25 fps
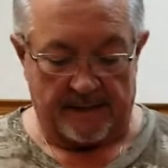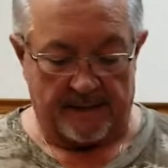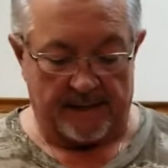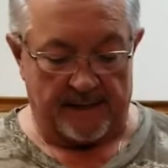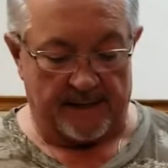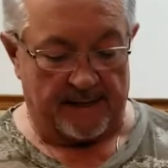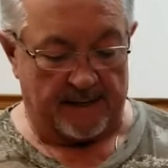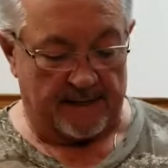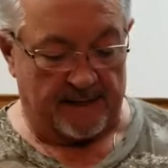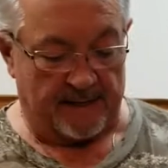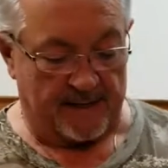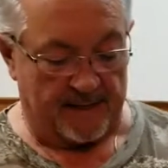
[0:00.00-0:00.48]

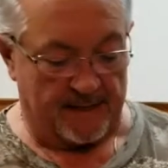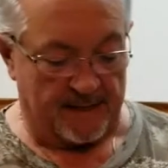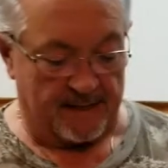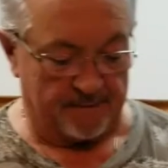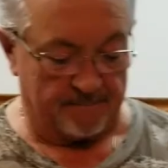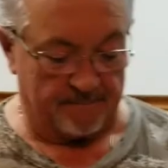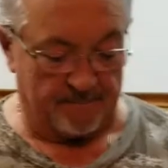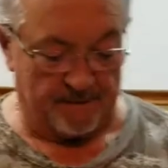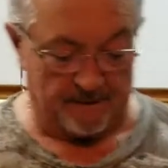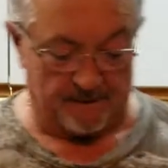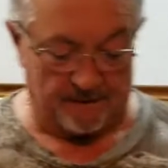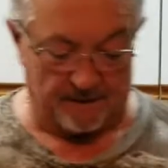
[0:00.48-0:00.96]
And
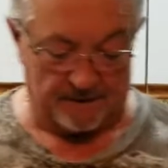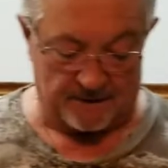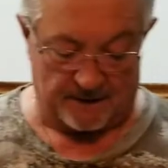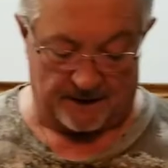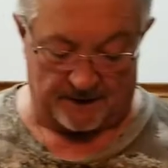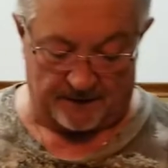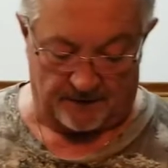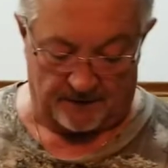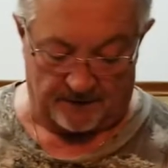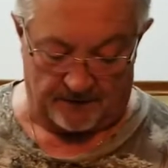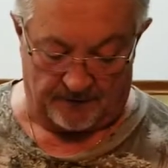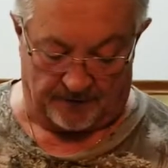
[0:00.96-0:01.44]
because I
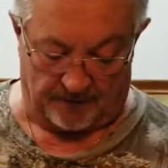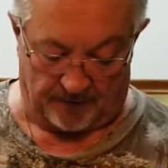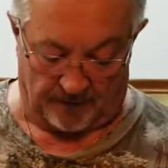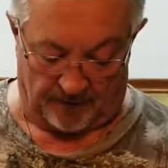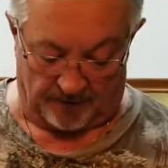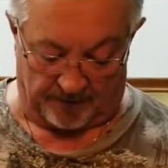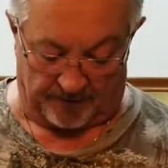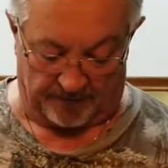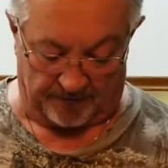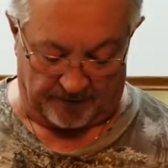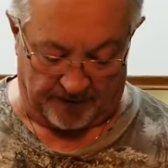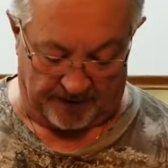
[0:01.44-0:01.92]
couldn't get all
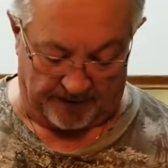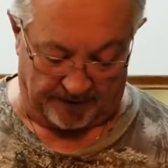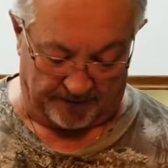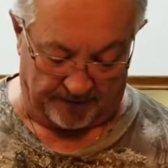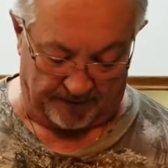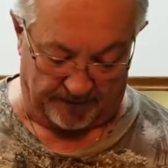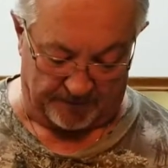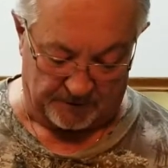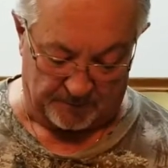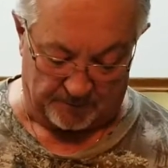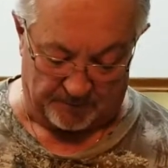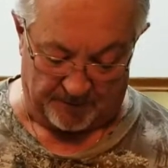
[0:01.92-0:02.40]
the Italian
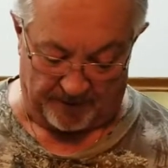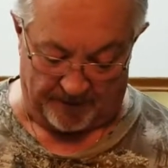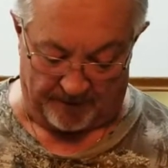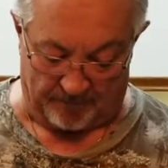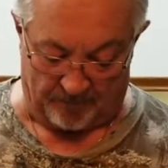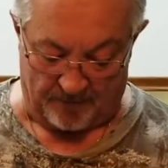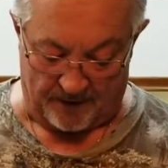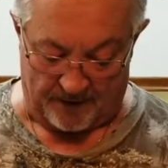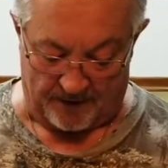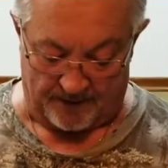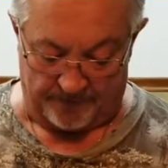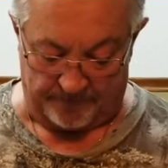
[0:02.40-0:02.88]
lunch meat I
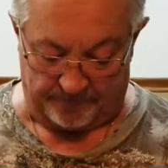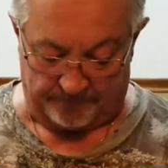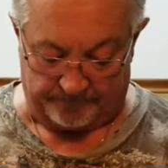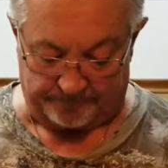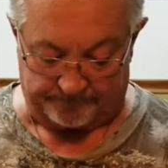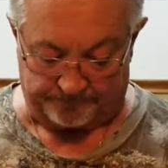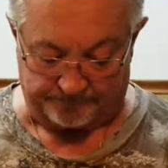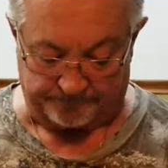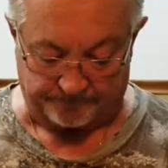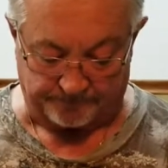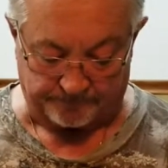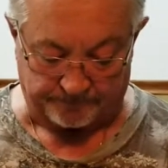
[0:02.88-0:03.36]
wanted,
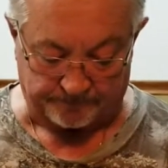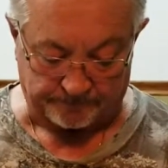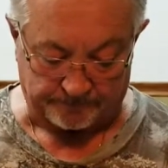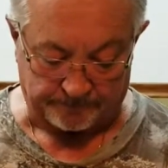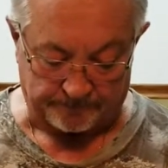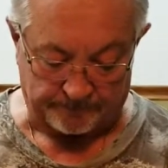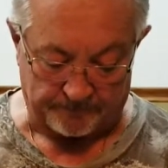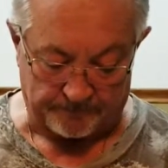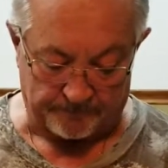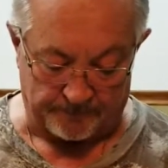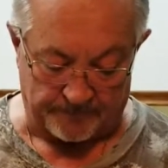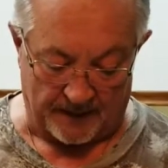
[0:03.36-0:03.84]

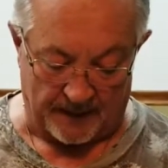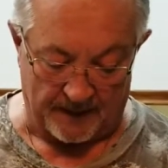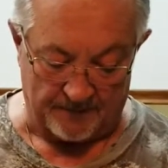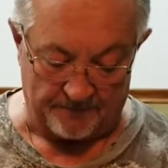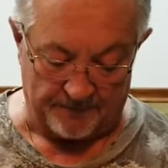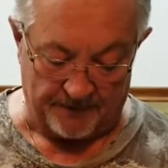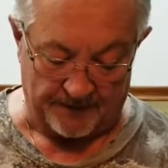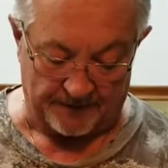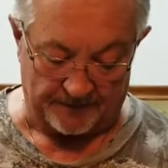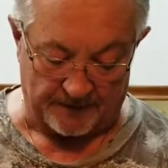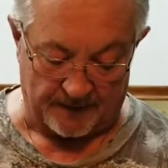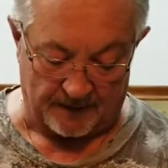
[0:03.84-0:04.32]
I
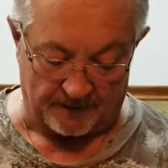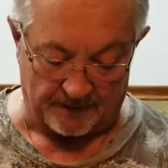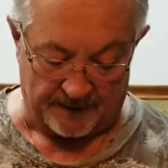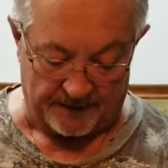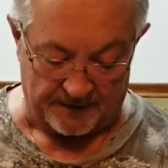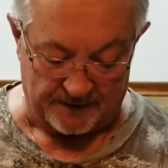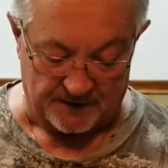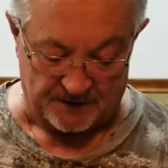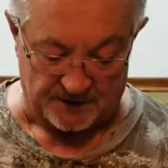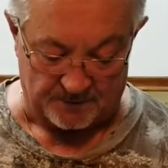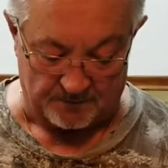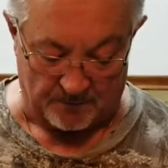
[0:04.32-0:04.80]
picked out a
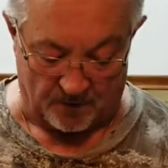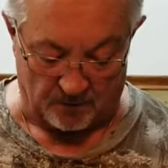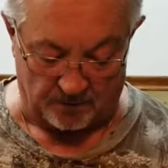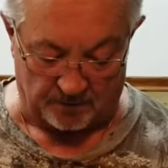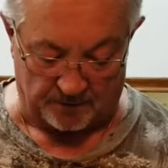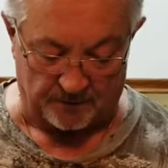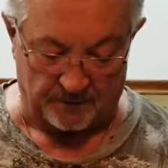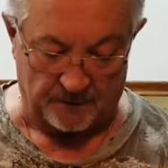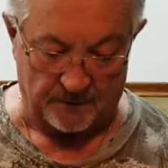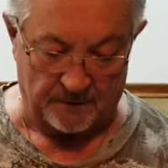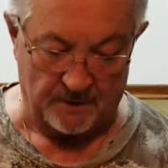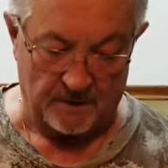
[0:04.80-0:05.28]
smoked
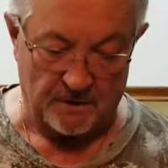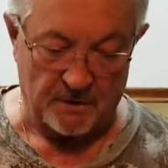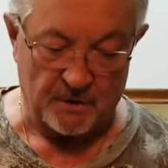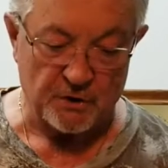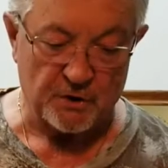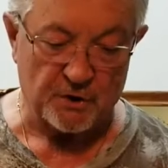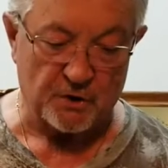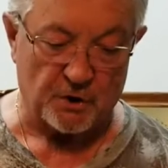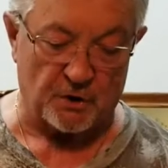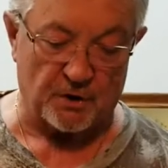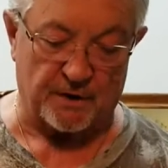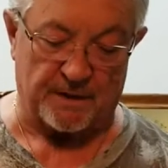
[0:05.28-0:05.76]

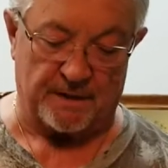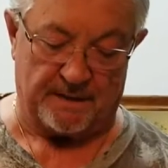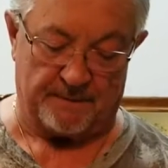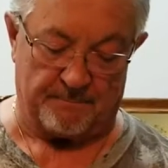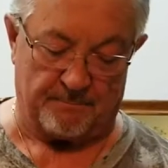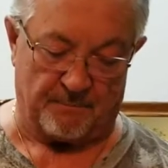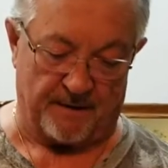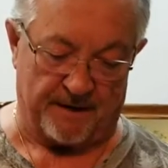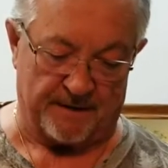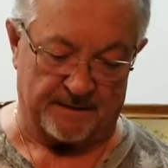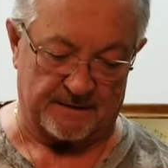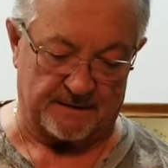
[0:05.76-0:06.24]
turkey
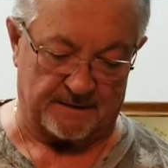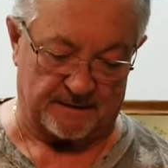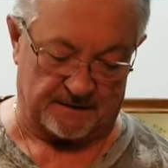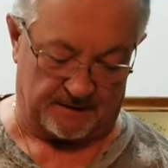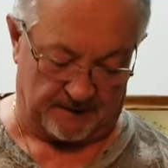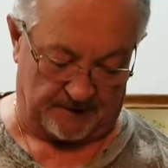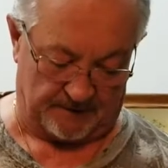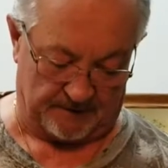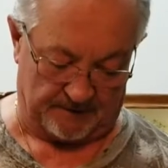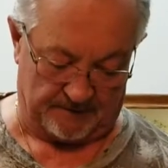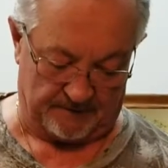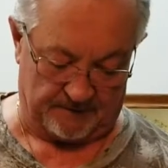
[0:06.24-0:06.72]
breast.
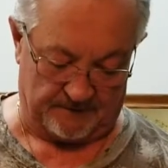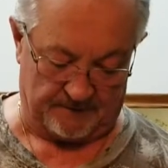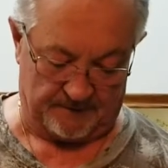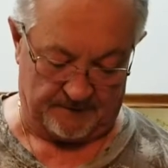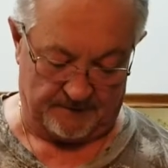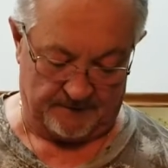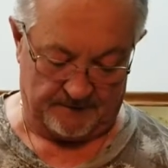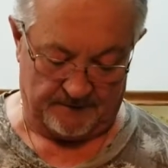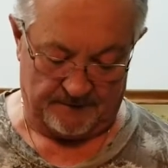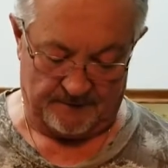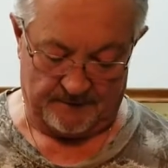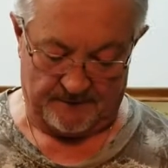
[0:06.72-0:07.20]

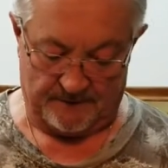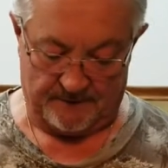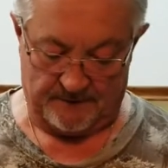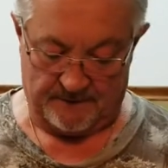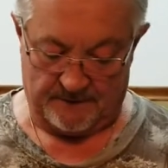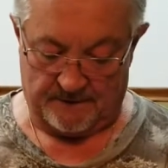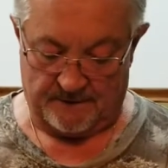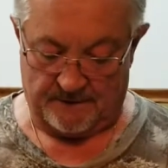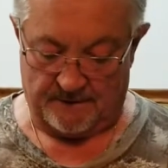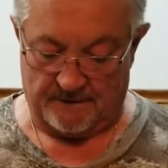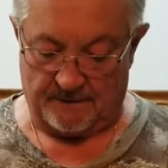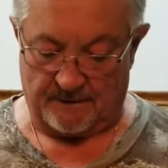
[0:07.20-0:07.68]

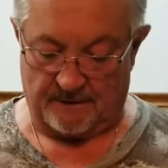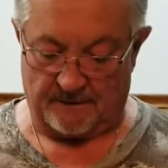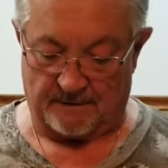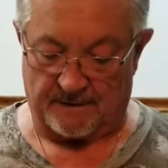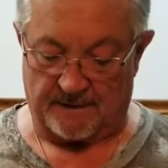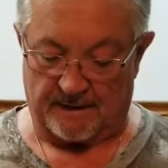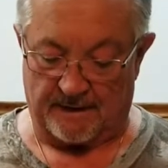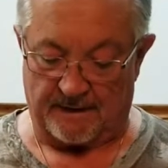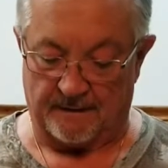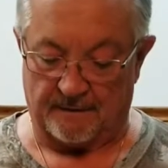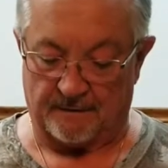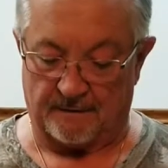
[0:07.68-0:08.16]

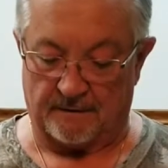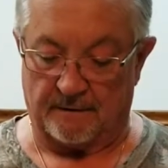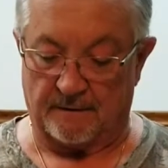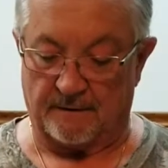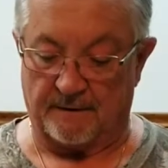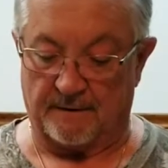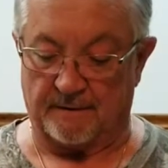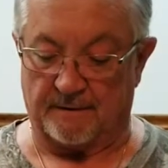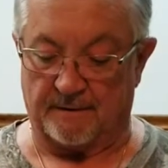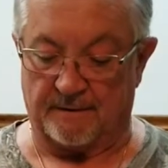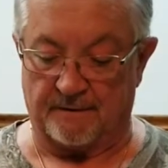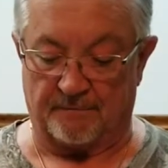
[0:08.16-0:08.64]
Okay, look
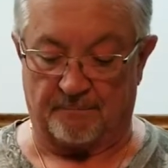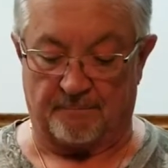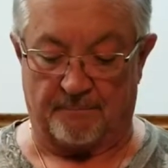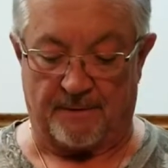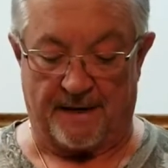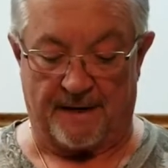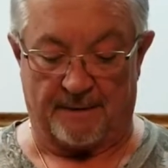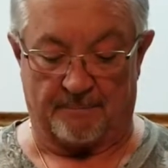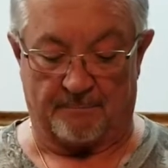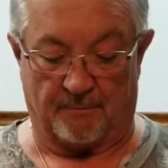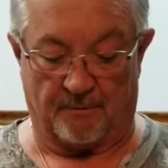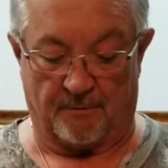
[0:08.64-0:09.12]
at this
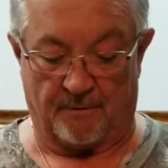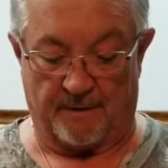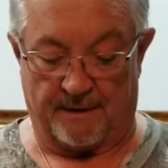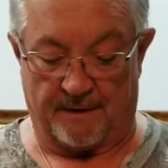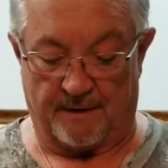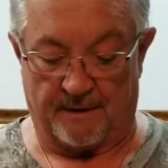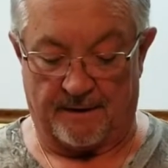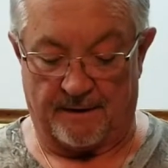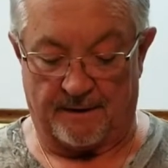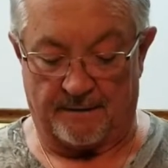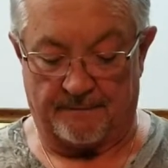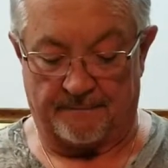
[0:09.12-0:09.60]
bad boy,
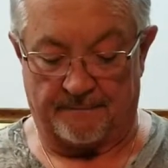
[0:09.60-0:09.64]
huh?